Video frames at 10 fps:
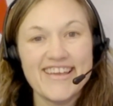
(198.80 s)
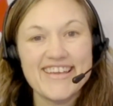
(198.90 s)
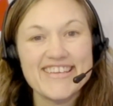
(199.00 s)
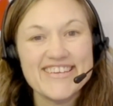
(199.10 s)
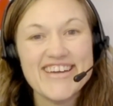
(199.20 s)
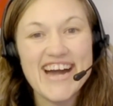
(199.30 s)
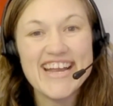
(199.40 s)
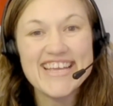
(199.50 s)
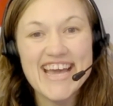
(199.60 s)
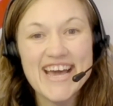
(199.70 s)
You kind
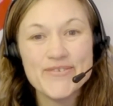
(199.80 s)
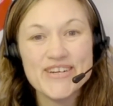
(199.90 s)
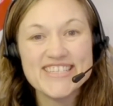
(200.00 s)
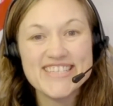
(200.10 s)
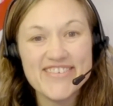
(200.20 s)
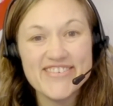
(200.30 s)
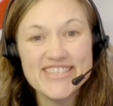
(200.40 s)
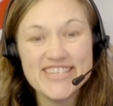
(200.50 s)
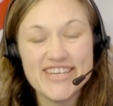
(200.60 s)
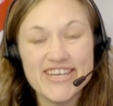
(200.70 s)
of get what is given
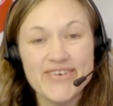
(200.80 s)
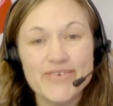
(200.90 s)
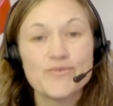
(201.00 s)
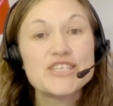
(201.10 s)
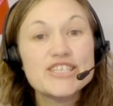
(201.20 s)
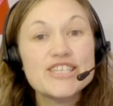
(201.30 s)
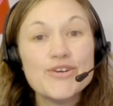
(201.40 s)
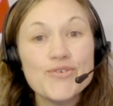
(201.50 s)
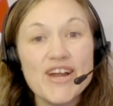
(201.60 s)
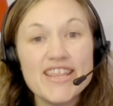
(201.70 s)
to you, which is a
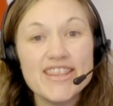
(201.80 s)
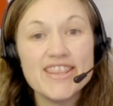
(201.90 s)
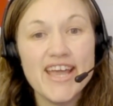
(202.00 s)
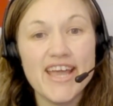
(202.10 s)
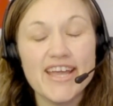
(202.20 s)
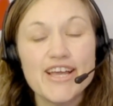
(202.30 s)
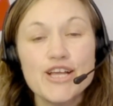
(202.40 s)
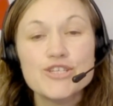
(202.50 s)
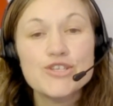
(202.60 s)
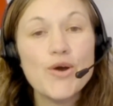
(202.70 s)
great thing.
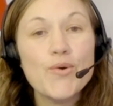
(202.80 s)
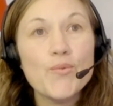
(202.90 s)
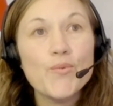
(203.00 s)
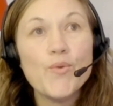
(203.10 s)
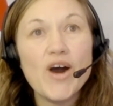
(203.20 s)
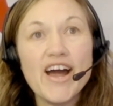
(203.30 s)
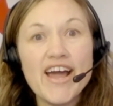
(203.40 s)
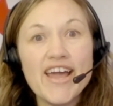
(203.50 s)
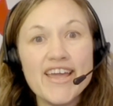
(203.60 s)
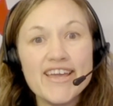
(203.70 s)
So
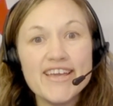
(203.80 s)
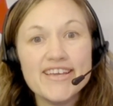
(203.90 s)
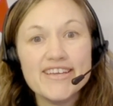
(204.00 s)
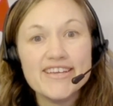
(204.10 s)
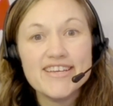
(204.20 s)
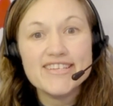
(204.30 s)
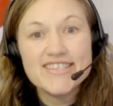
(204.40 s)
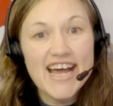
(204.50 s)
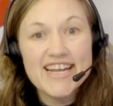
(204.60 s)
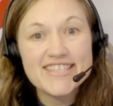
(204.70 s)
why is
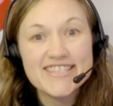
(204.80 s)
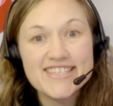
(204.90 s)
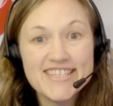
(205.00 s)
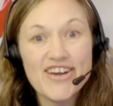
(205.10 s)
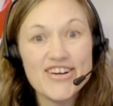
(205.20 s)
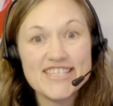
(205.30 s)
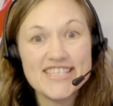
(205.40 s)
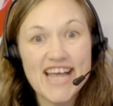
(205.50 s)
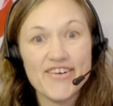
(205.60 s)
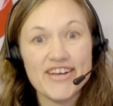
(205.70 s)
that scary
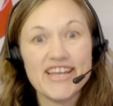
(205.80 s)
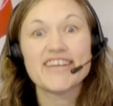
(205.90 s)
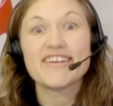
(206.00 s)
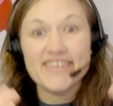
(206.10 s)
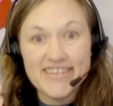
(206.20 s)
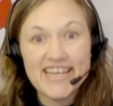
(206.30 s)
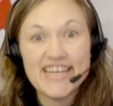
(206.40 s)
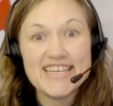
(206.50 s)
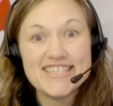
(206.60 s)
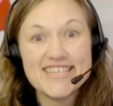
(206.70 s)
sounding? It
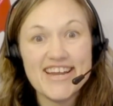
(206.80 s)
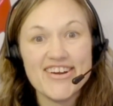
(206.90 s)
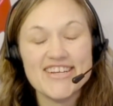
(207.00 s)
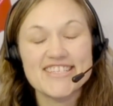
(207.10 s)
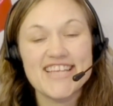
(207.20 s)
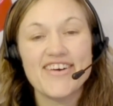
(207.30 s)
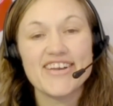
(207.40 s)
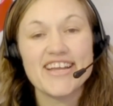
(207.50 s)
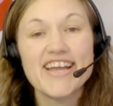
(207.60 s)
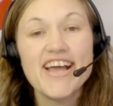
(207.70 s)
is scary
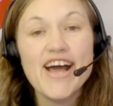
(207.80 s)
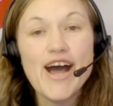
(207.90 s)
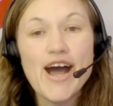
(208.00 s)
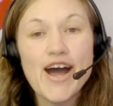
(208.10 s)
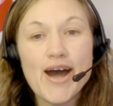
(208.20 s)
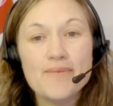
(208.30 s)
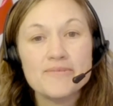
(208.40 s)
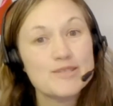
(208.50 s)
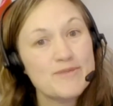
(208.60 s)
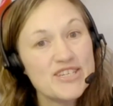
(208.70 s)
sounding,
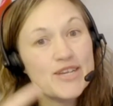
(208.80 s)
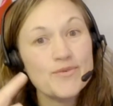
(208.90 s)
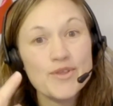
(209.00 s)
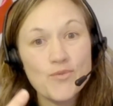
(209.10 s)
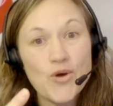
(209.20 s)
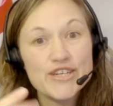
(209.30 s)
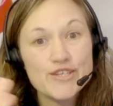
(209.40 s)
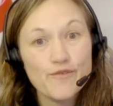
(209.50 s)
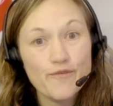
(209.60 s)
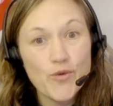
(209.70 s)
especially with
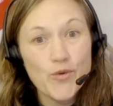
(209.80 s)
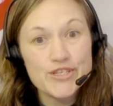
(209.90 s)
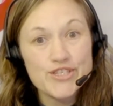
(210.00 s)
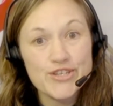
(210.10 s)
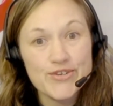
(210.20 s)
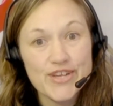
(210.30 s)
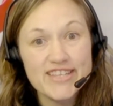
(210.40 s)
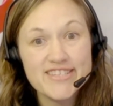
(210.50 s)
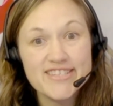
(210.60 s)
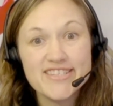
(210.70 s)
1-to-4
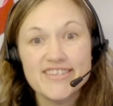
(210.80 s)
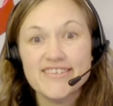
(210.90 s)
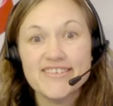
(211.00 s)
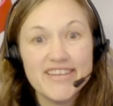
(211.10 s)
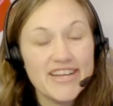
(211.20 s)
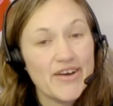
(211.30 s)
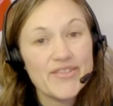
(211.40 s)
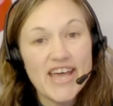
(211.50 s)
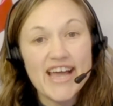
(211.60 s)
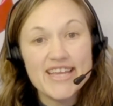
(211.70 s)
students.
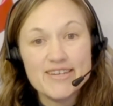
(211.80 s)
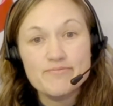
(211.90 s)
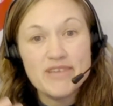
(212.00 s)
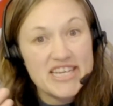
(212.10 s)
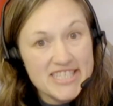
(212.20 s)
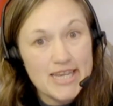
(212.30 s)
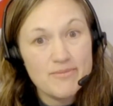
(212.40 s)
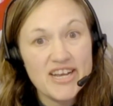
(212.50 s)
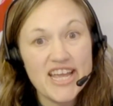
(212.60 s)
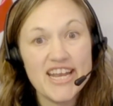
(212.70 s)
That can be
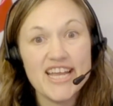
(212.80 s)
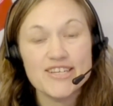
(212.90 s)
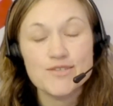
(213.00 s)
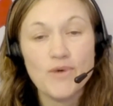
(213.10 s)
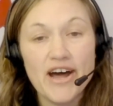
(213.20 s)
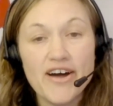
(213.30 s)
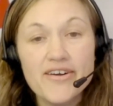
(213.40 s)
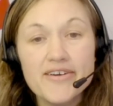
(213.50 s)
intimidating as well.